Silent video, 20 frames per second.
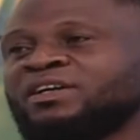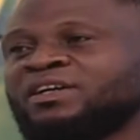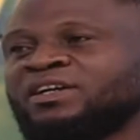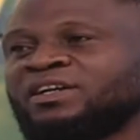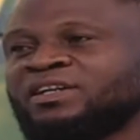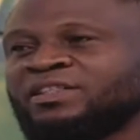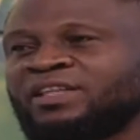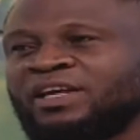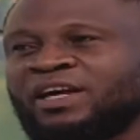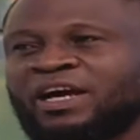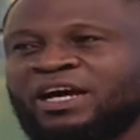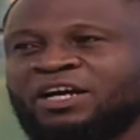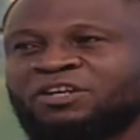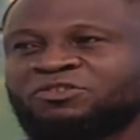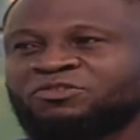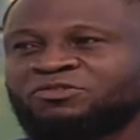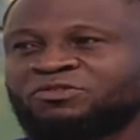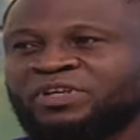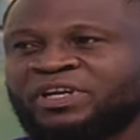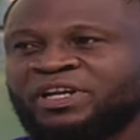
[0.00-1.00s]
the
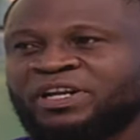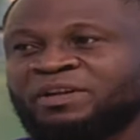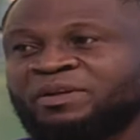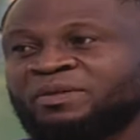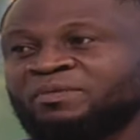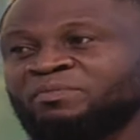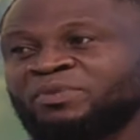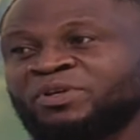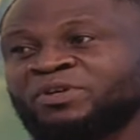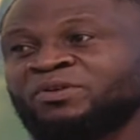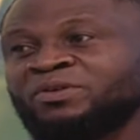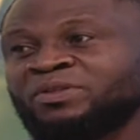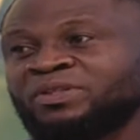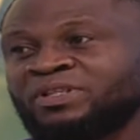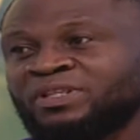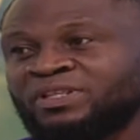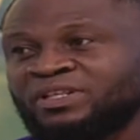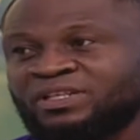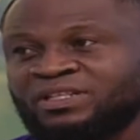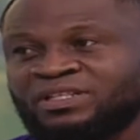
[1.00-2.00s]
country and
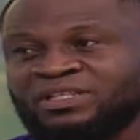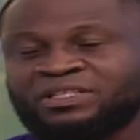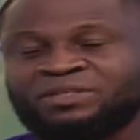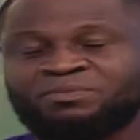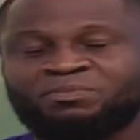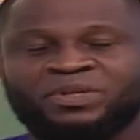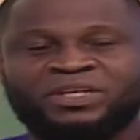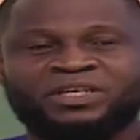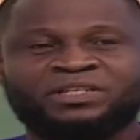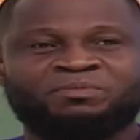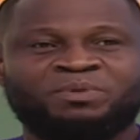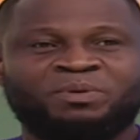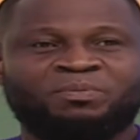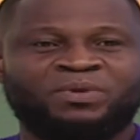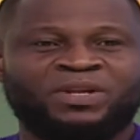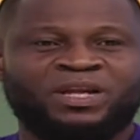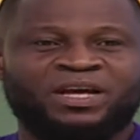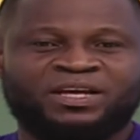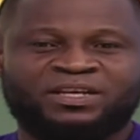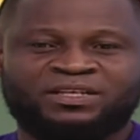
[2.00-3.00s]
beyond this place,
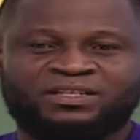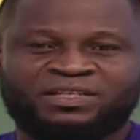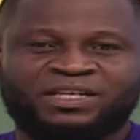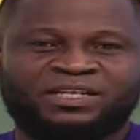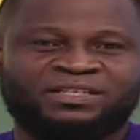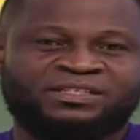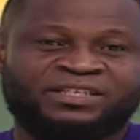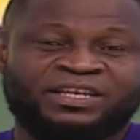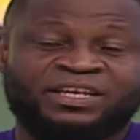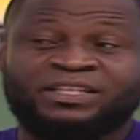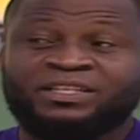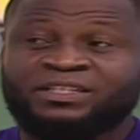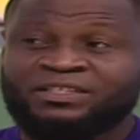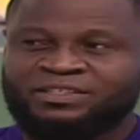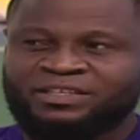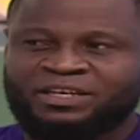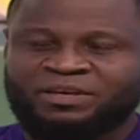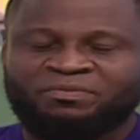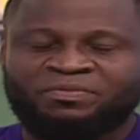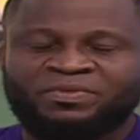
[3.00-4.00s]
people are, are saying the
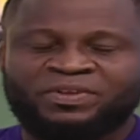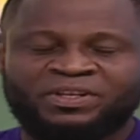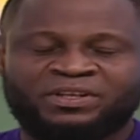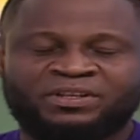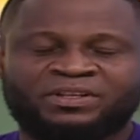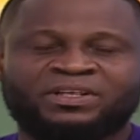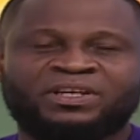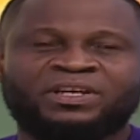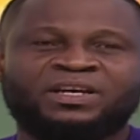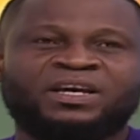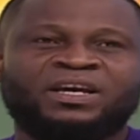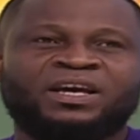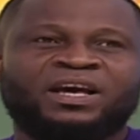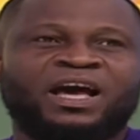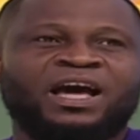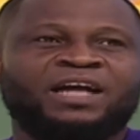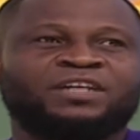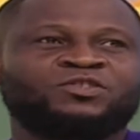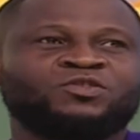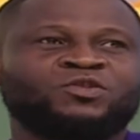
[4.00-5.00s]
same thing.
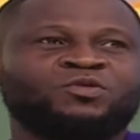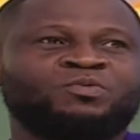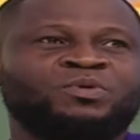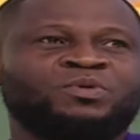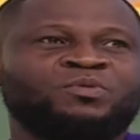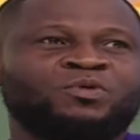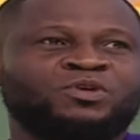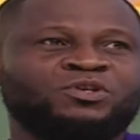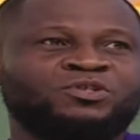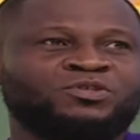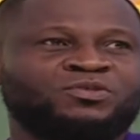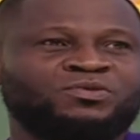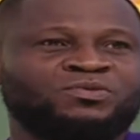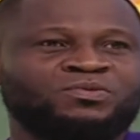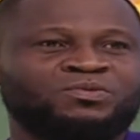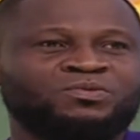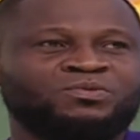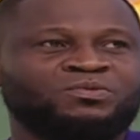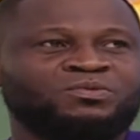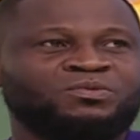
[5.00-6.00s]
Mm. And so we want
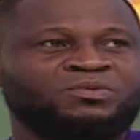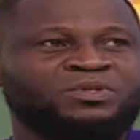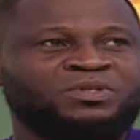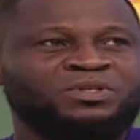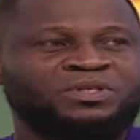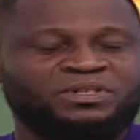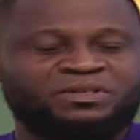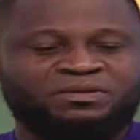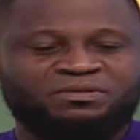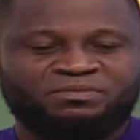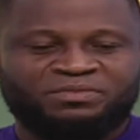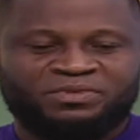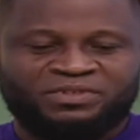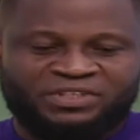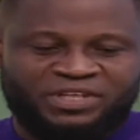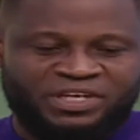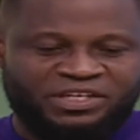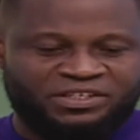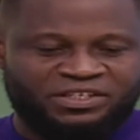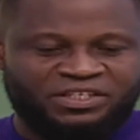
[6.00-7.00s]
to
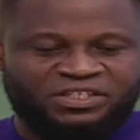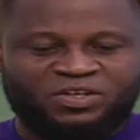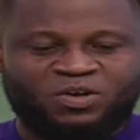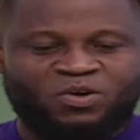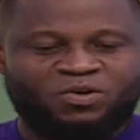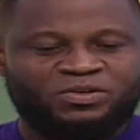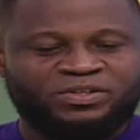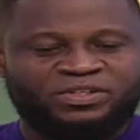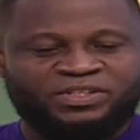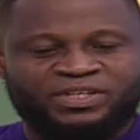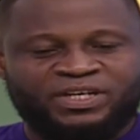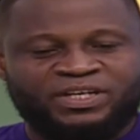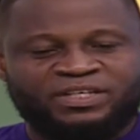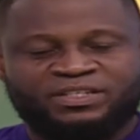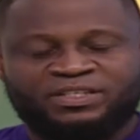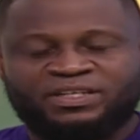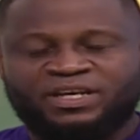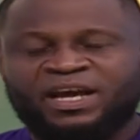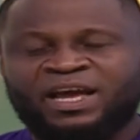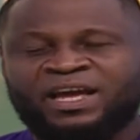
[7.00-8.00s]
stage this
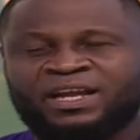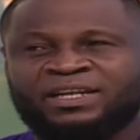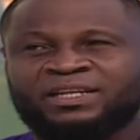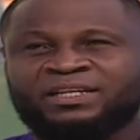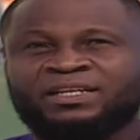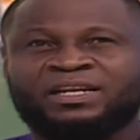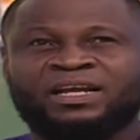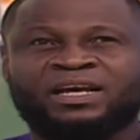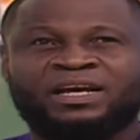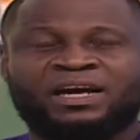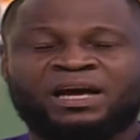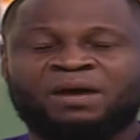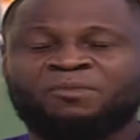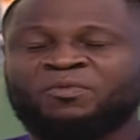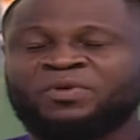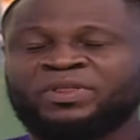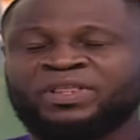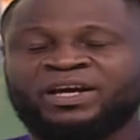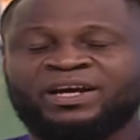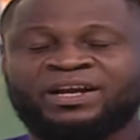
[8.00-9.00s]
concert and uh, come
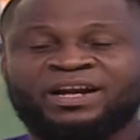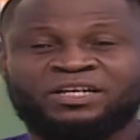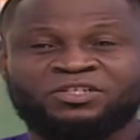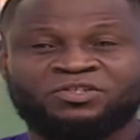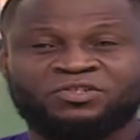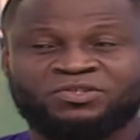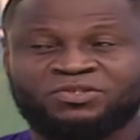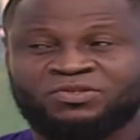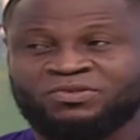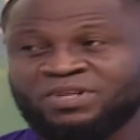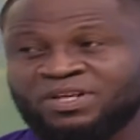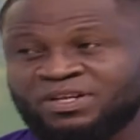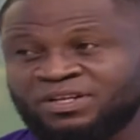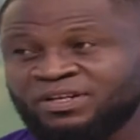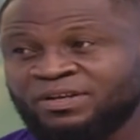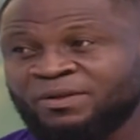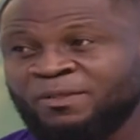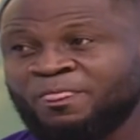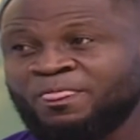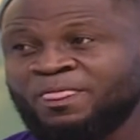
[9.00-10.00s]
with a gratitude
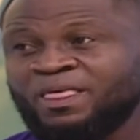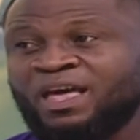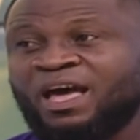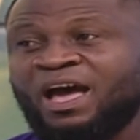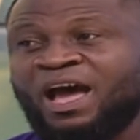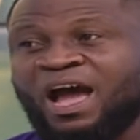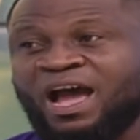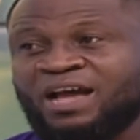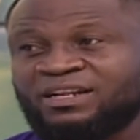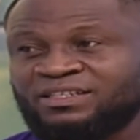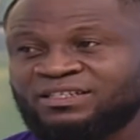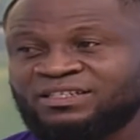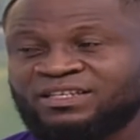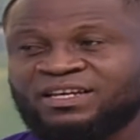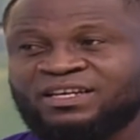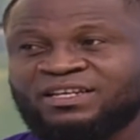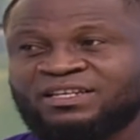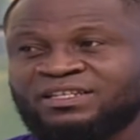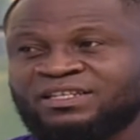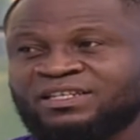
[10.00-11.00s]
heart
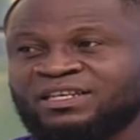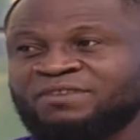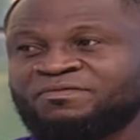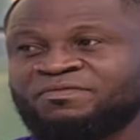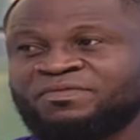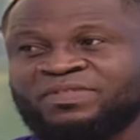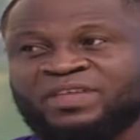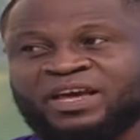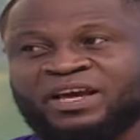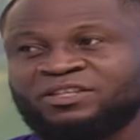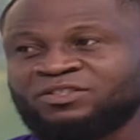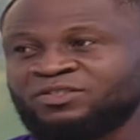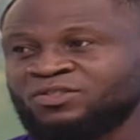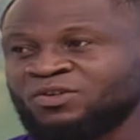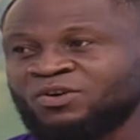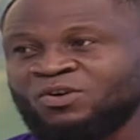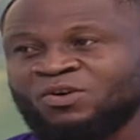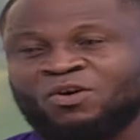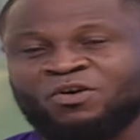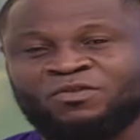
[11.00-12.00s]
and give thanks to
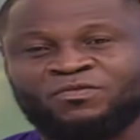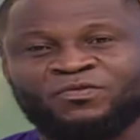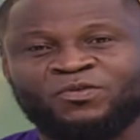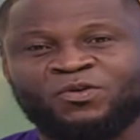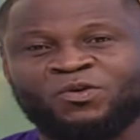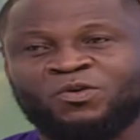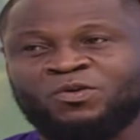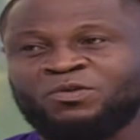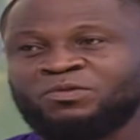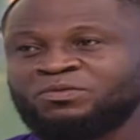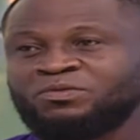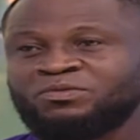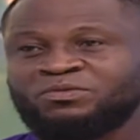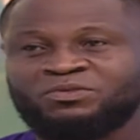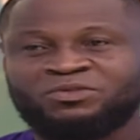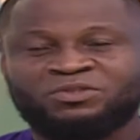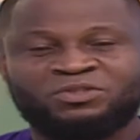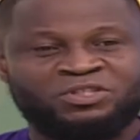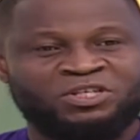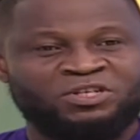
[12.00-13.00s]
God for
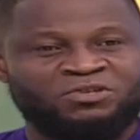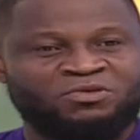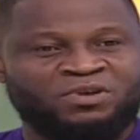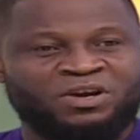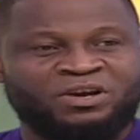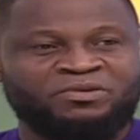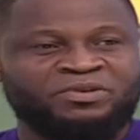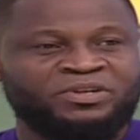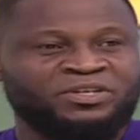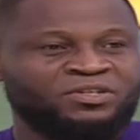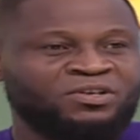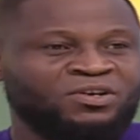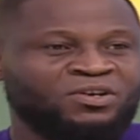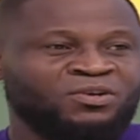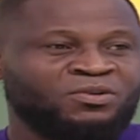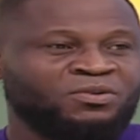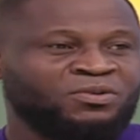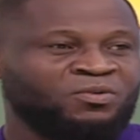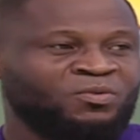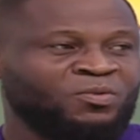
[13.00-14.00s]
January
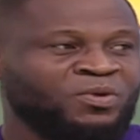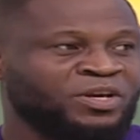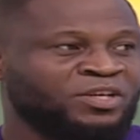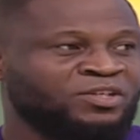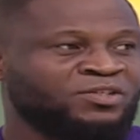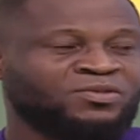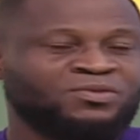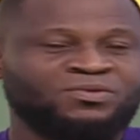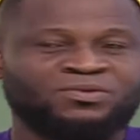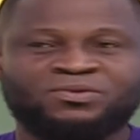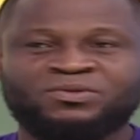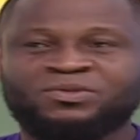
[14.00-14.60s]
all the way to